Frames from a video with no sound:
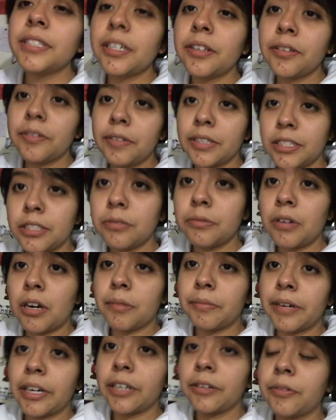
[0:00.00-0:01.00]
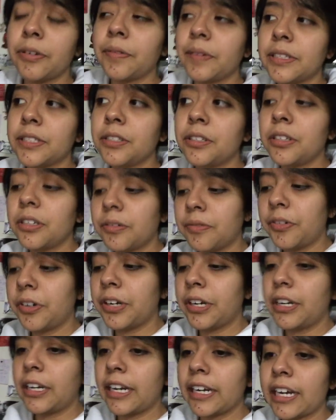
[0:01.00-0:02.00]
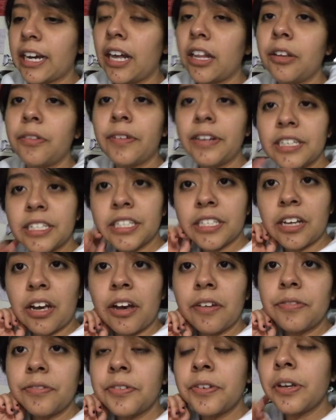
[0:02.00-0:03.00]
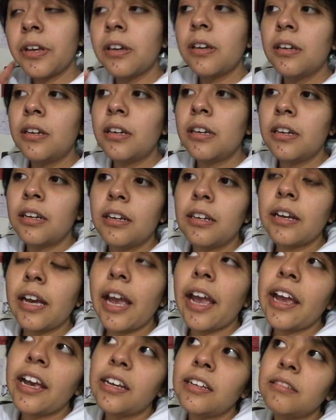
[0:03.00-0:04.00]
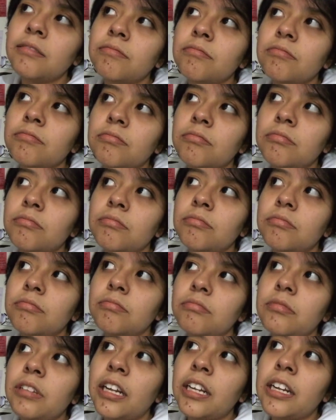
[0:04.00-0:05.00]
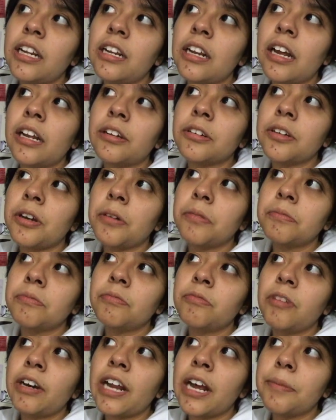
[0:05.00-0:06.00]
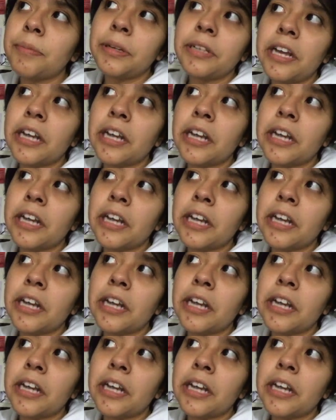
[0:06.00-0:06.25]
that, we went to Walmart. We went to look for like Halloween stuff, and and then I don't know what happened